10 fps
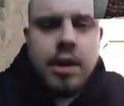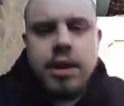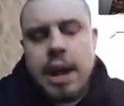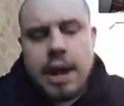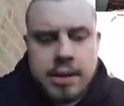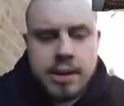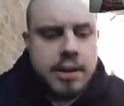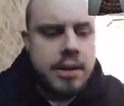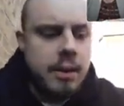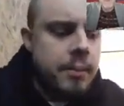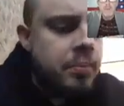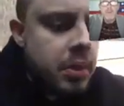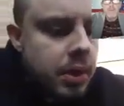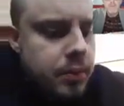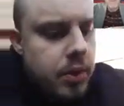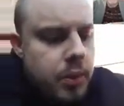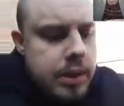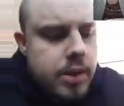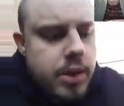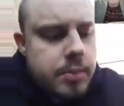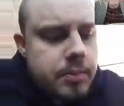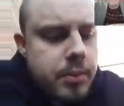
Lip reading: Andy, if you had I